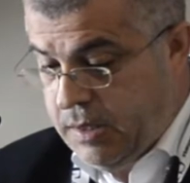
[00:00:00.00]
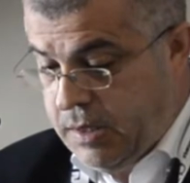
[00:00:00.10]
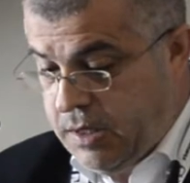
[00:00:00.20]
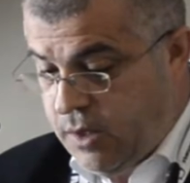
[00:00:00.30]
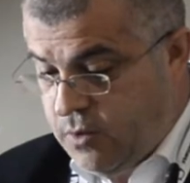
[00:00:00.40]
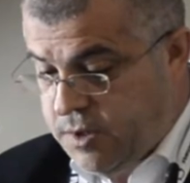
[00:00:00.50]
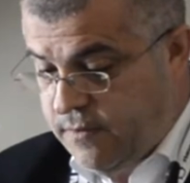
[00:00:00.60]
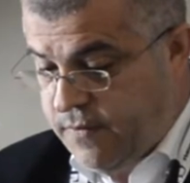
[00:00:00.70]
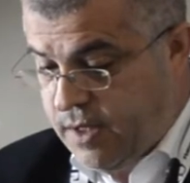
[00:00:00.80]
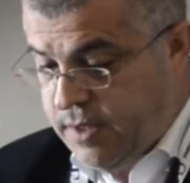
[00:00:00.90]
The Council
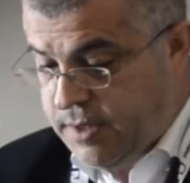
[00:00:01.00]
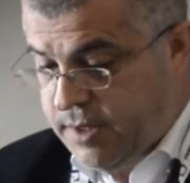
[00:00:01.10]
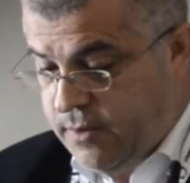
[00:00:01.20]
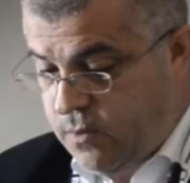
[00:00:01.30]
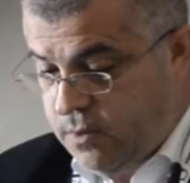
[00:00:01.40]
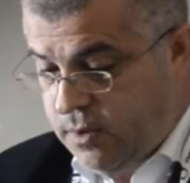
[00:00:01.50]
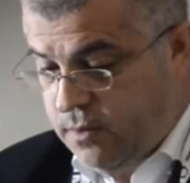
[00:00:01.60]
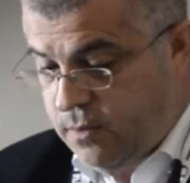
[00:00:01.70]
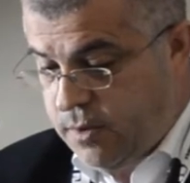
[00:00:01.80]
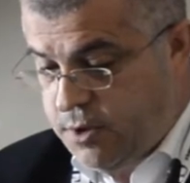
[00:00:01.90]
Fathers quoted
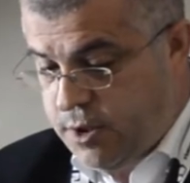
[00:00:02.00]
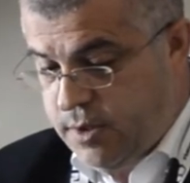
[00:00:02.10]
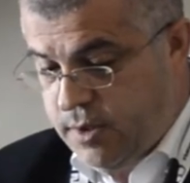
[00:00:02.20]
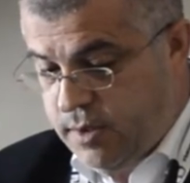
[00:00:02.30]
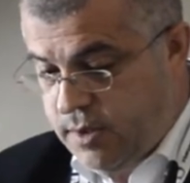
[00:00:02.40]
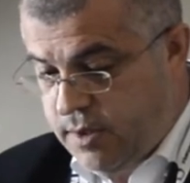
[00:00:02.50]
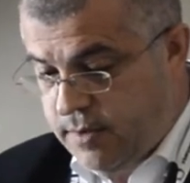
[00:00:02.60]
Origen